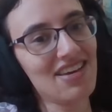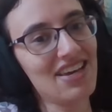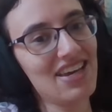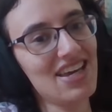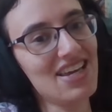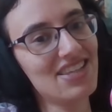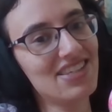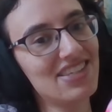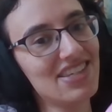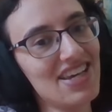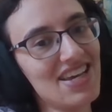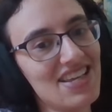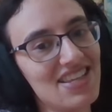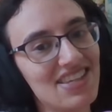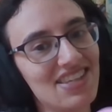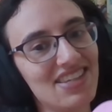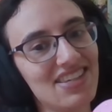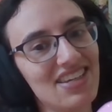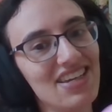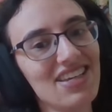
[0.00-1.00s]
it's
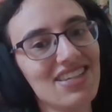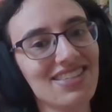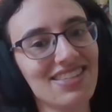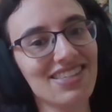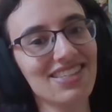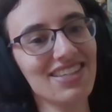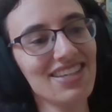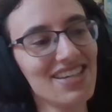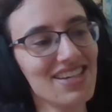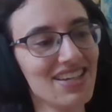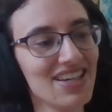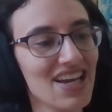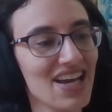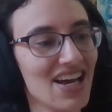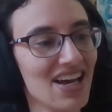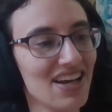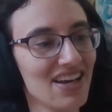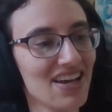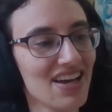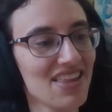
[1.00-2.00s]

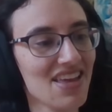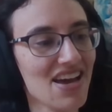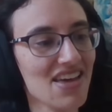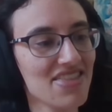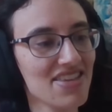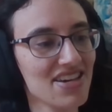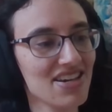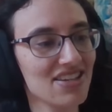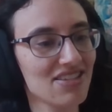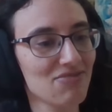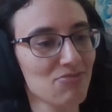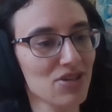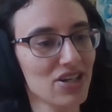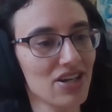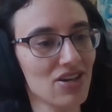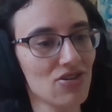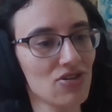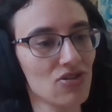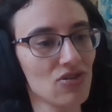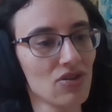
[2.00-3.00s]
yeah, I think it's
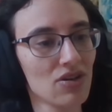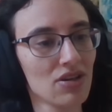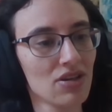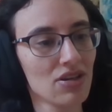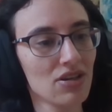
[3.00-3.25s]
pretty cool.